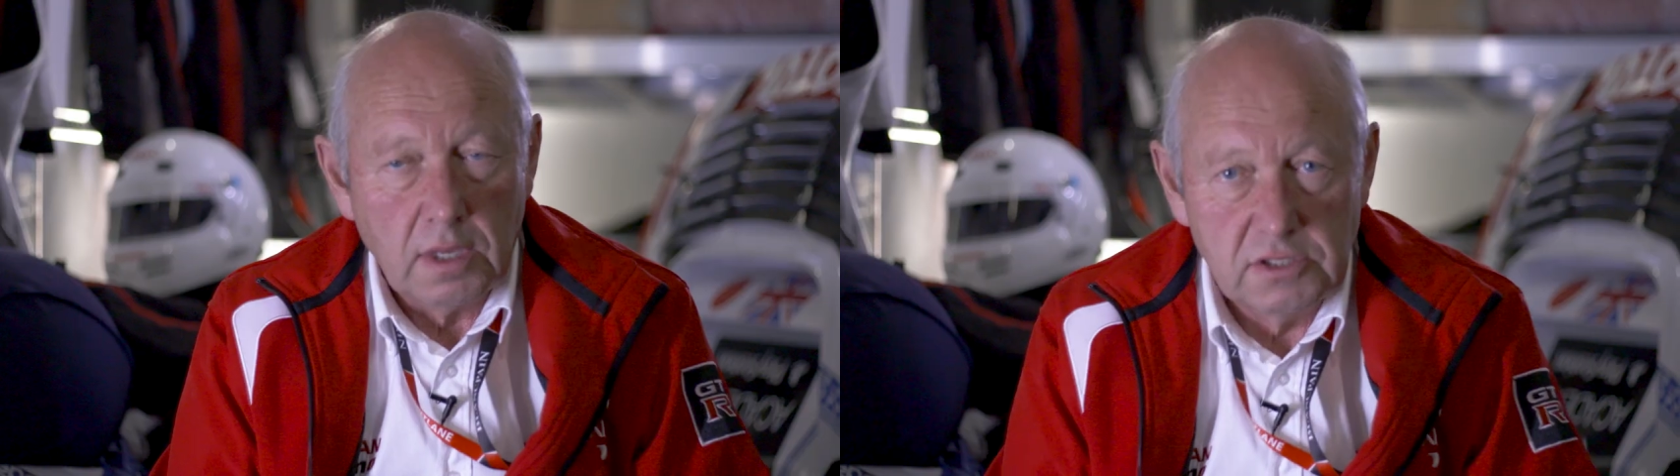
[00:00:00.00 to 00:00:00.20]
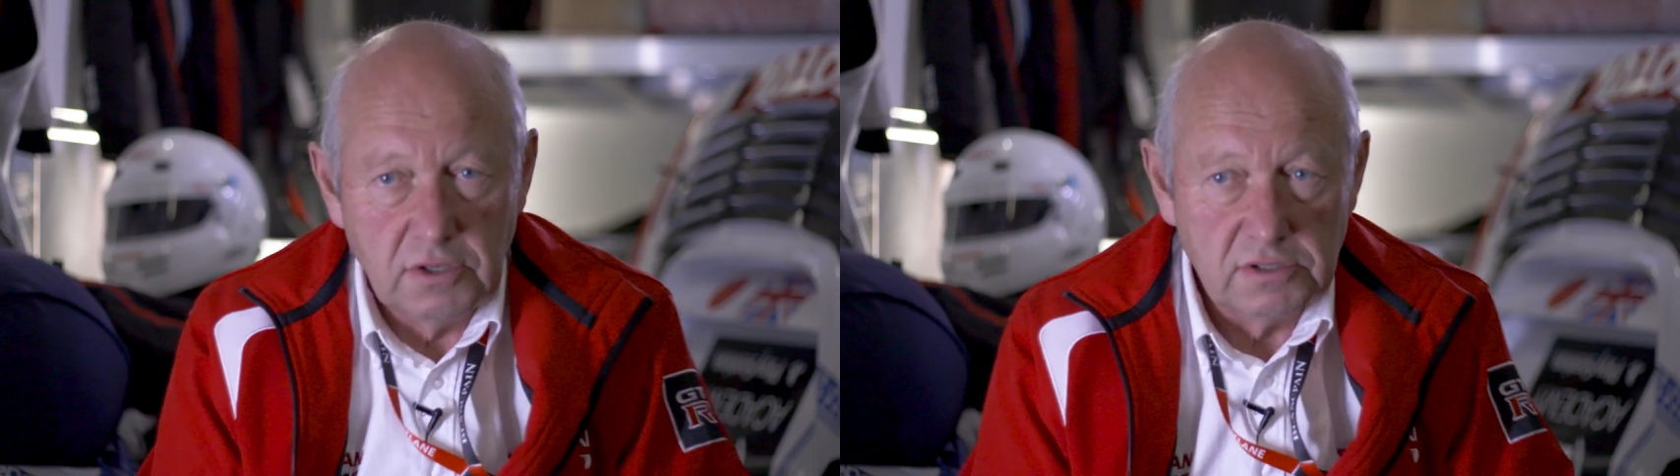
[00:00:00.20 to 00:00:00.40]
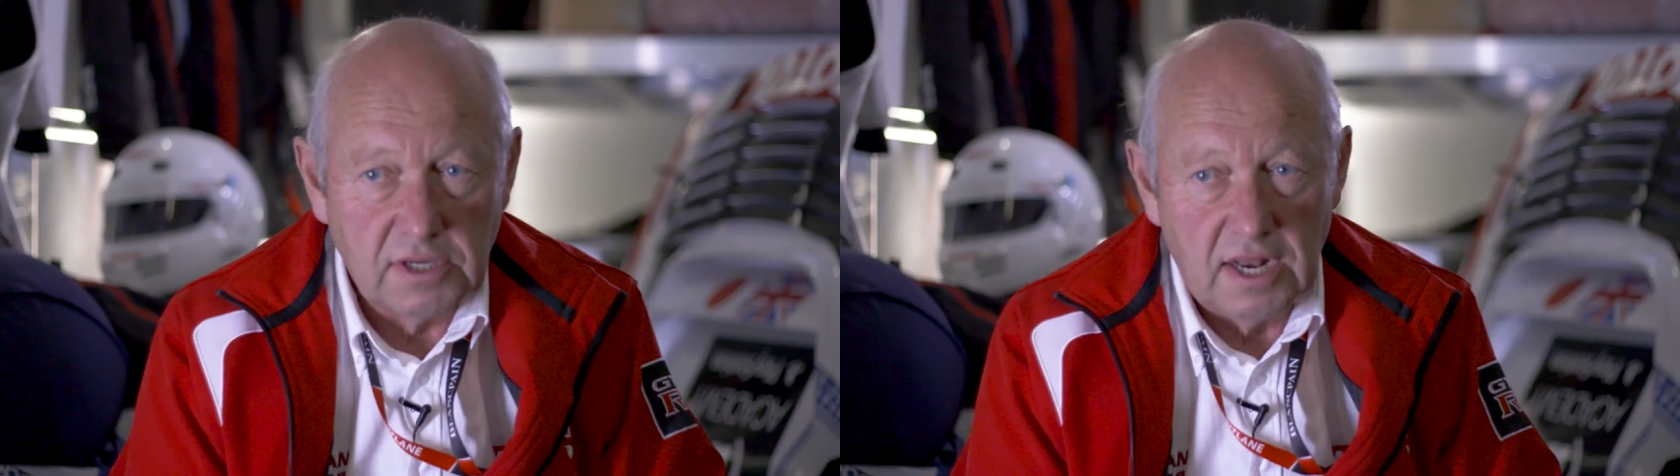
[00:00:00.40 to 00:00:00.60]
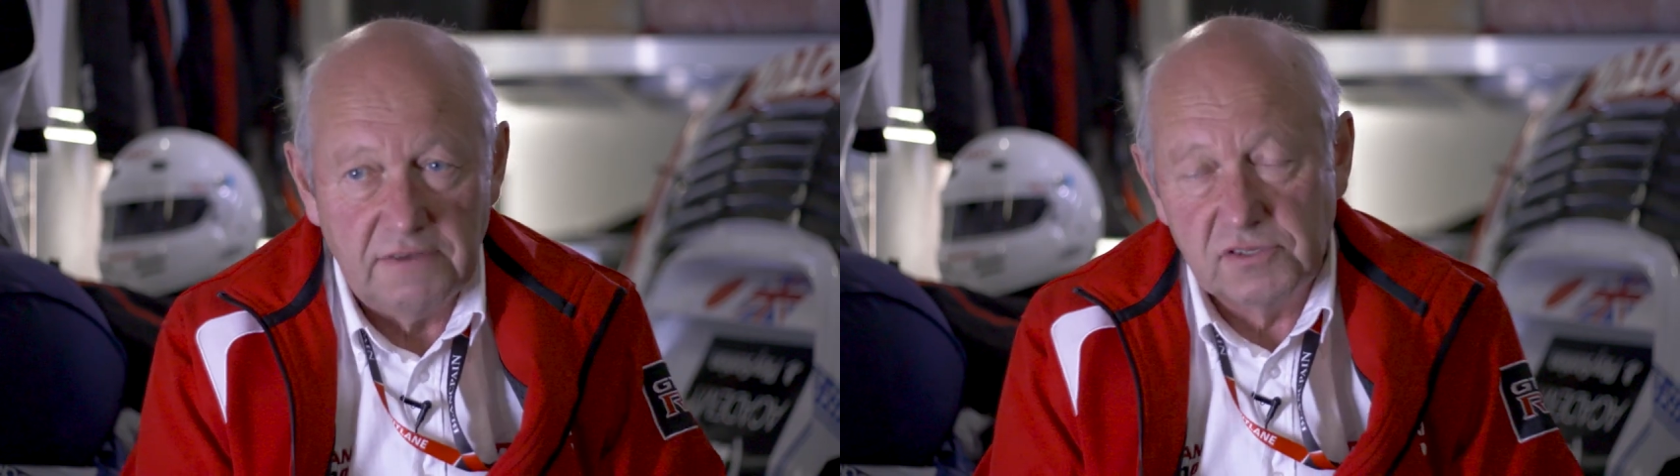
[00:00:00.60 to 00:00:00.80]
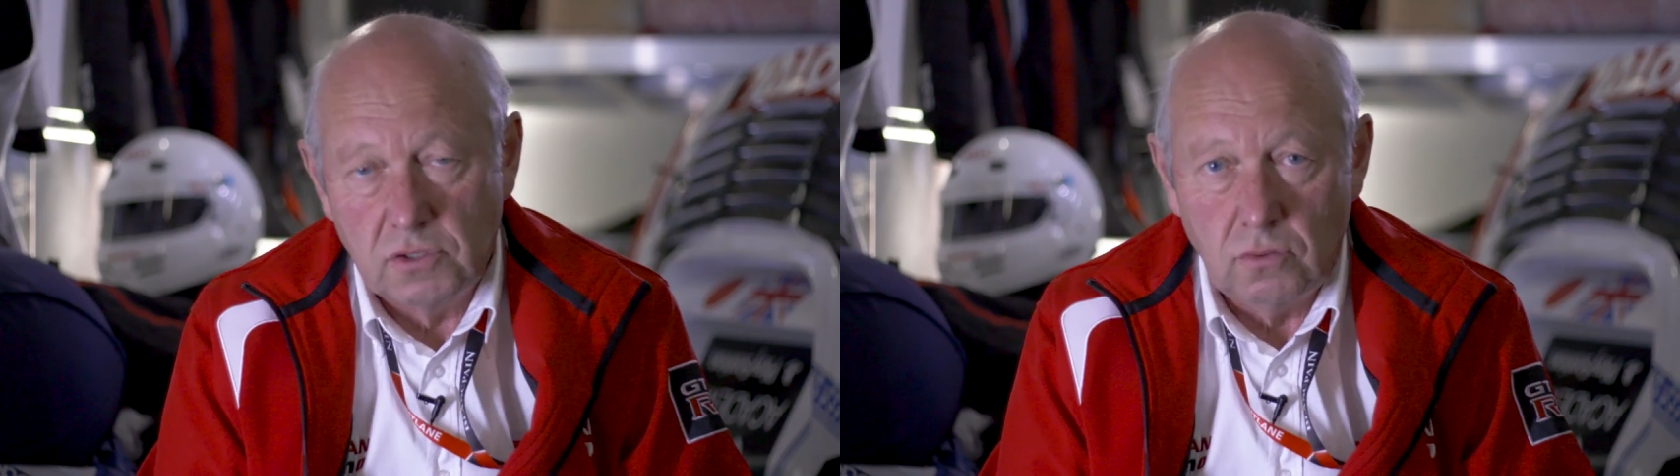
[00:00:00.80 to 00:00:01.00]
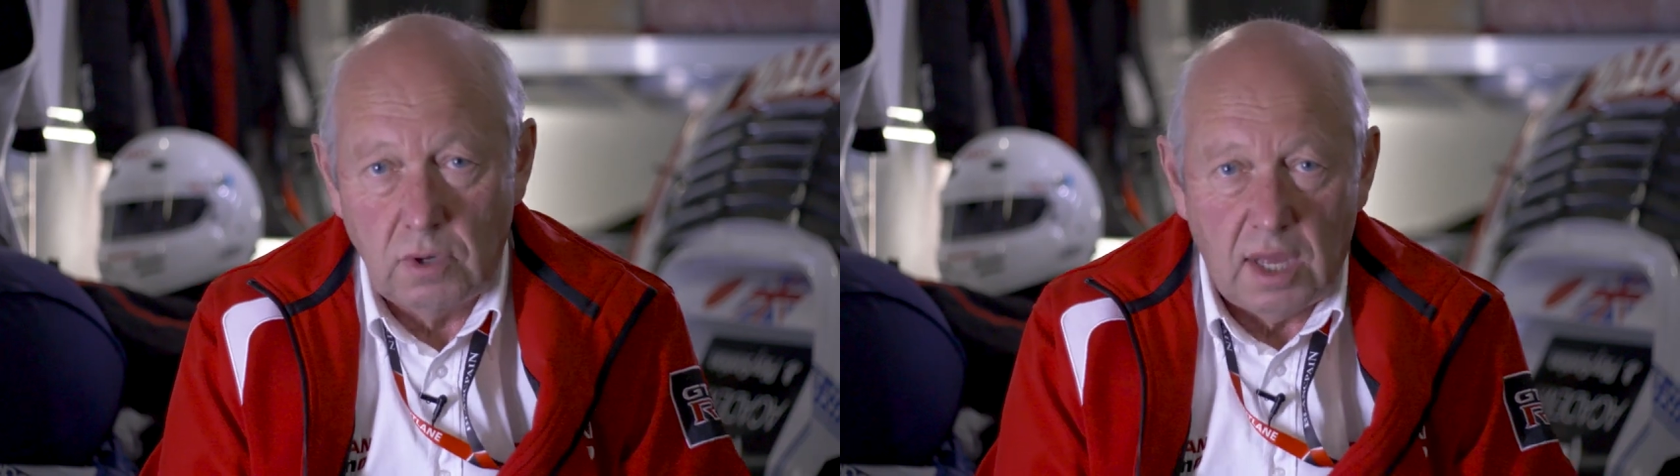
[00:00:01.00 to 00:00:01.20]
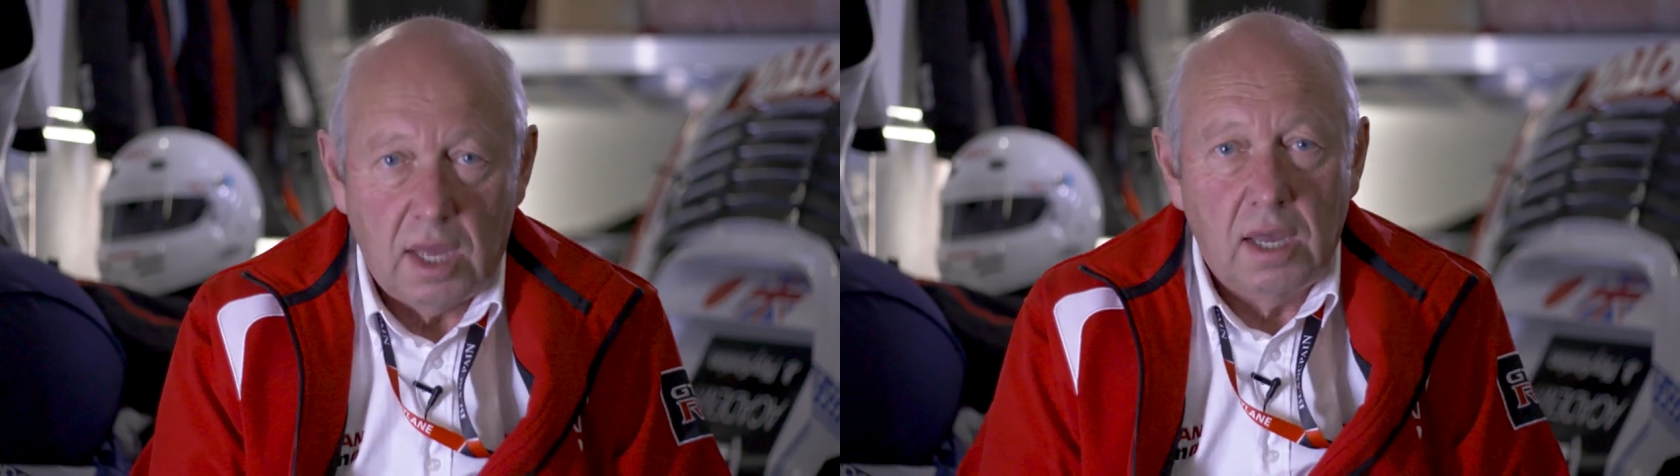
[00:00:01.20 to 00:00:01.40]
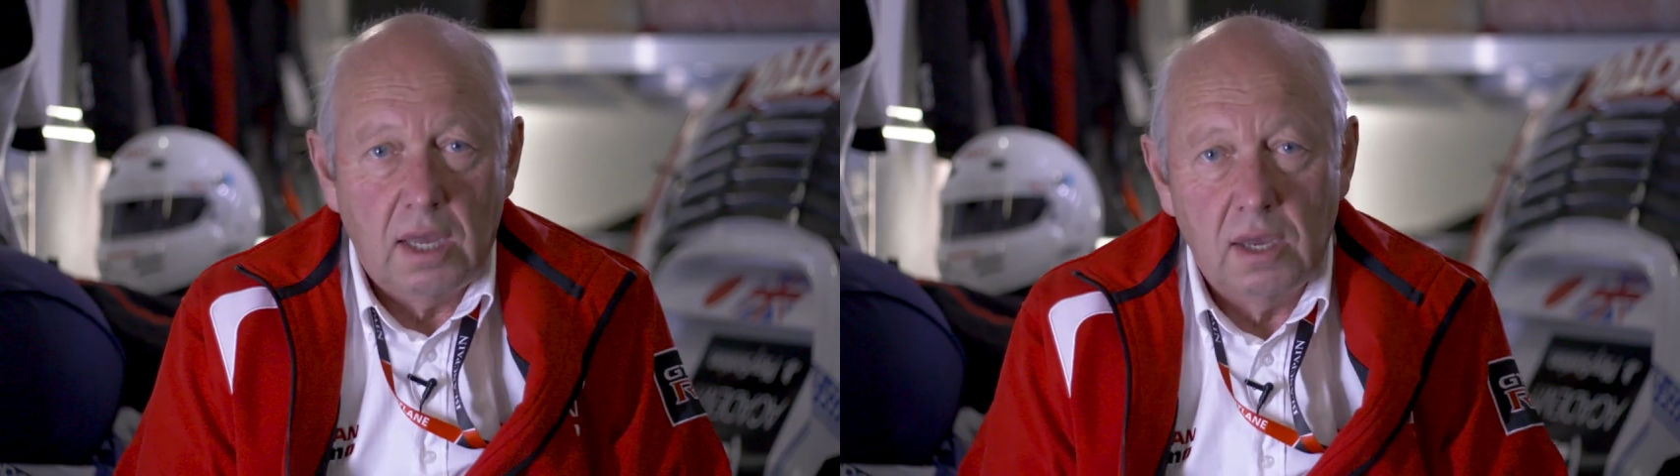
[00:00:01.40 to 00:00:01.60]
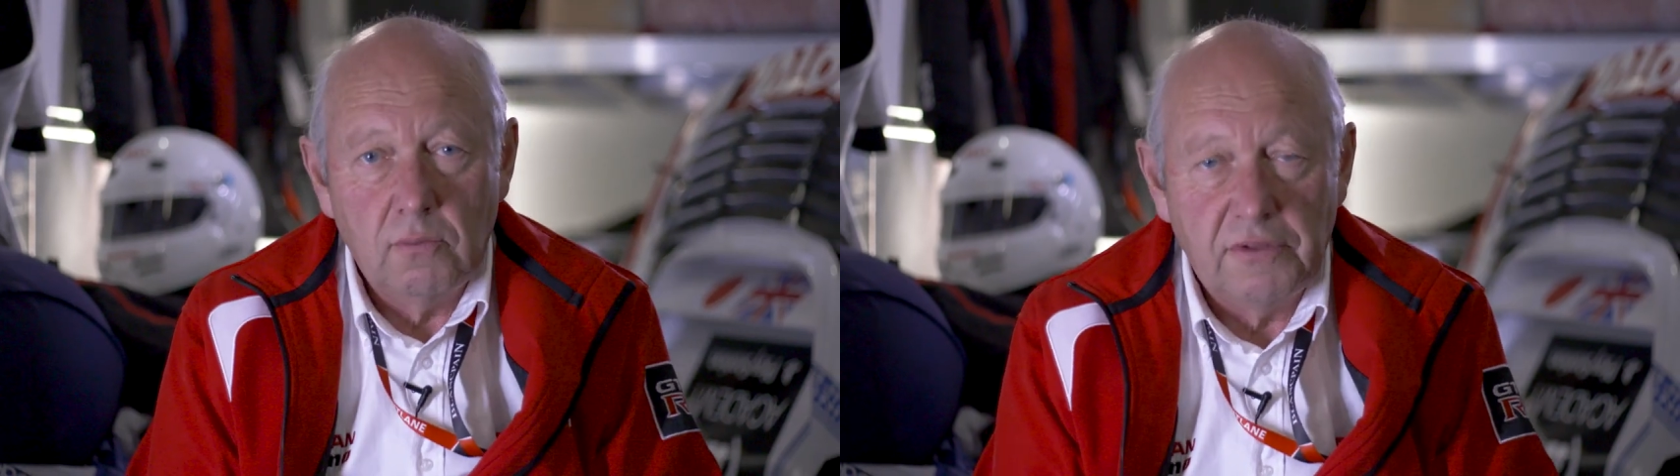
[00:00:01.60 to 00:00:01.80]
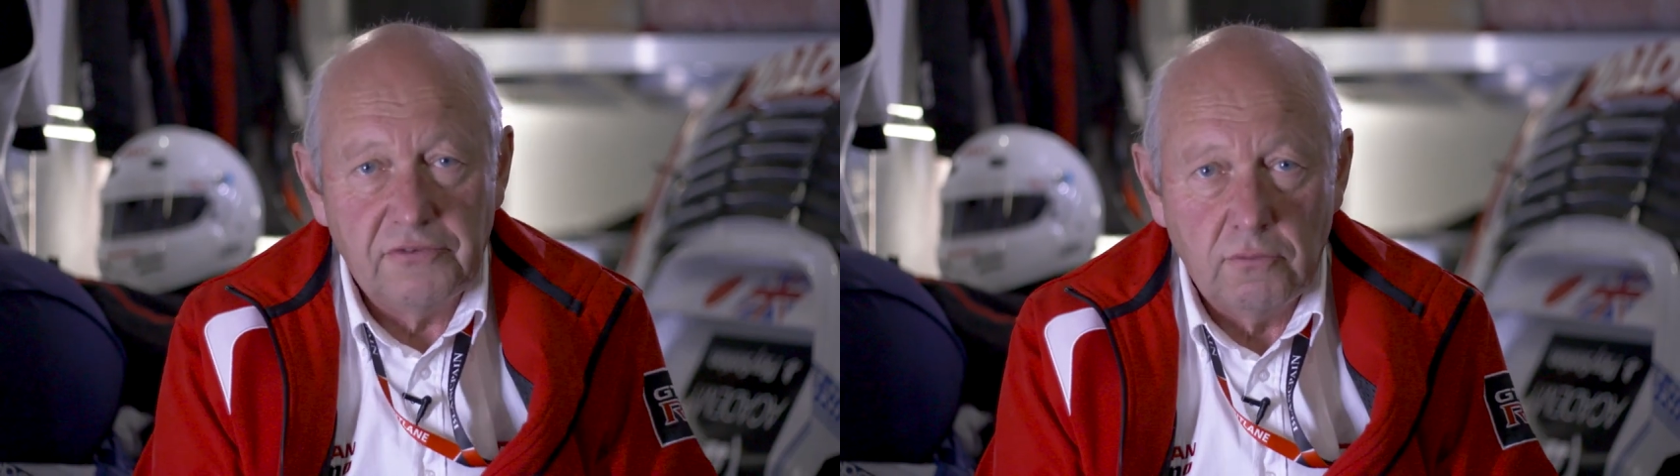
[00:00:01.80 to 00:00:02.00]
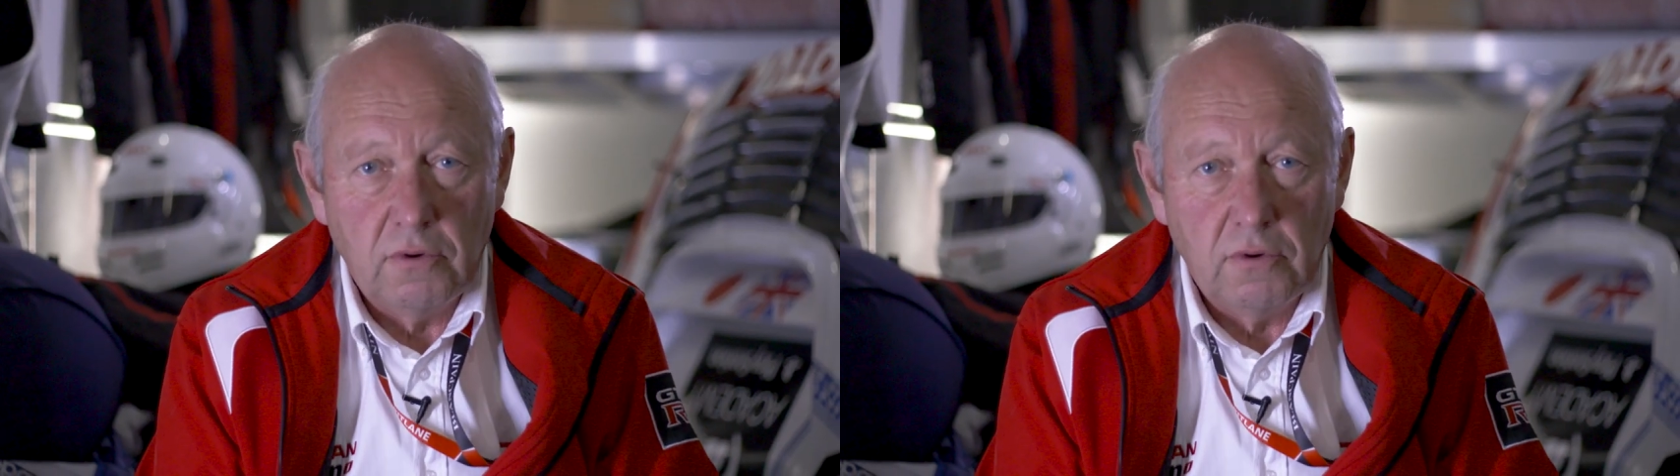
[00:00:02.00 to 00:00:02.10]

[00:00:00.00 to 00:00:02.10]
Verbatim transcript: As soon as I left school, I, I went to